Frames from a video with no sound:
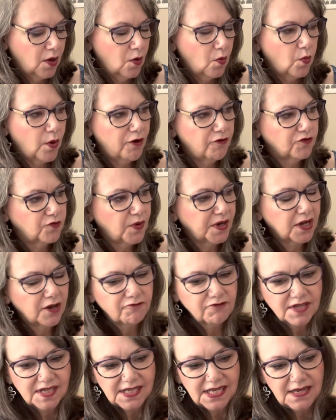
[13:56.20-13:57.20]
Whereas when I
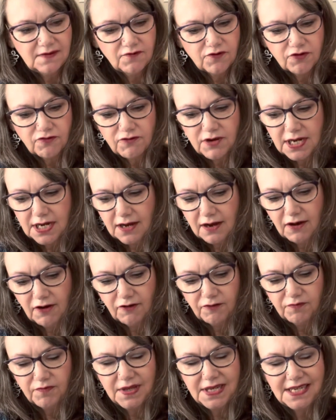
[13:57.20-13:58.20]
receive
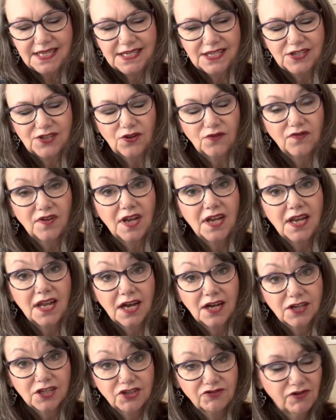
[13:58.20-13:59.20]
3.5 meters of
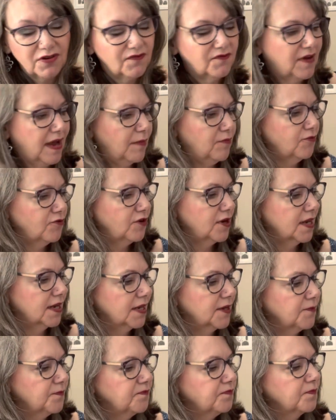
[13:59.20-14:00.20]
luxury fabric,
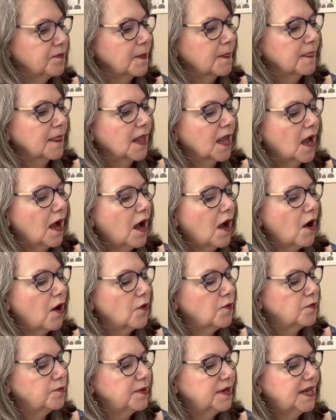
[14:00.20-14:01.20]
I
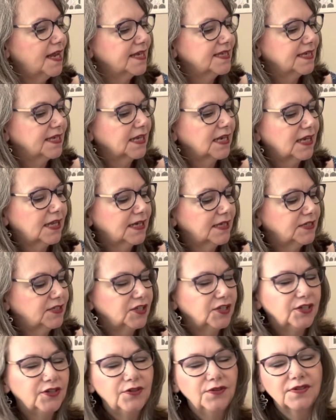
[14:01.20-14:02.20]
would be less inclined to
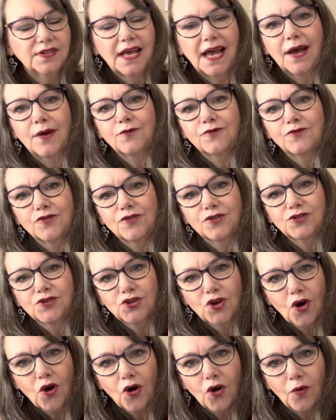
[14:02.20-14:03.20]
use that a
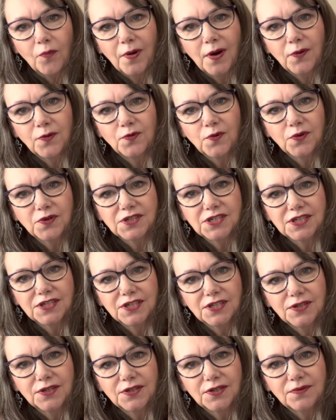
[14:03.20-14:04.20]
top. I would want
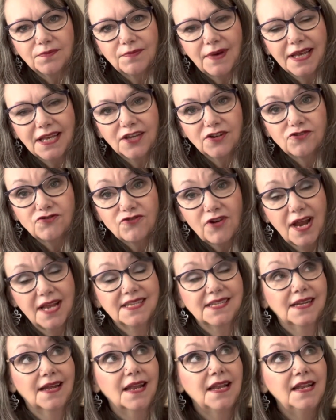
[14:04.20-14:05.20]
to make a
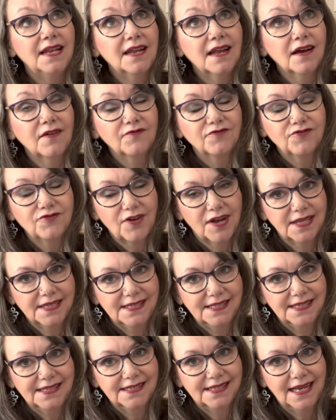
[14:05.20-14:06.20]
dress, and I love
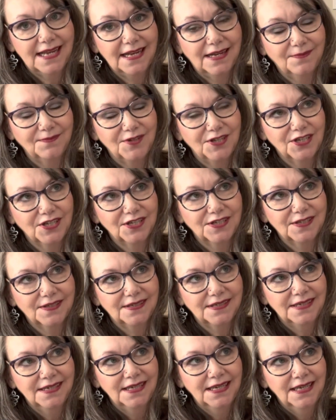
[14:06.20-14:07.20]
dresses. And
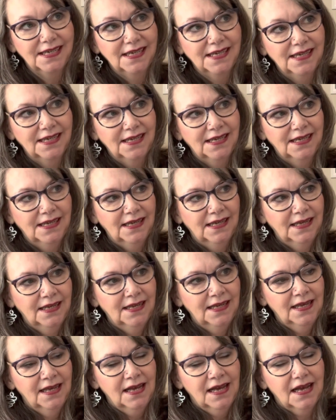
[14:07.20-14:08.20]

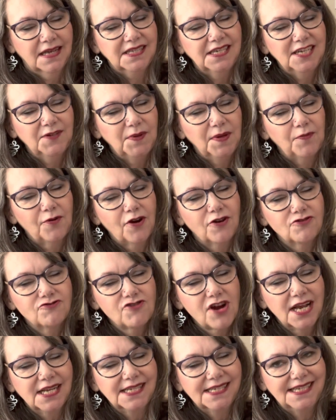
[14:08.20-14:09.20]
I seem to be
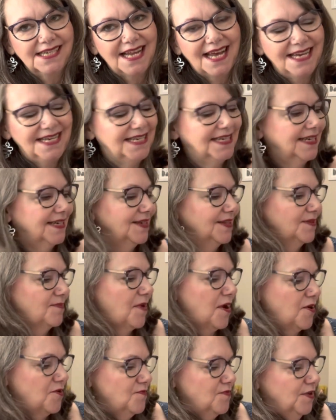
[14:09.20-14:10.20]
procrastinating at the
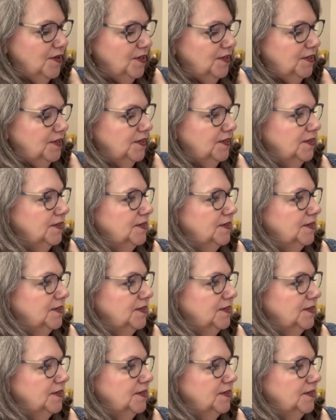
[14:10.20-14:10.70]
moment.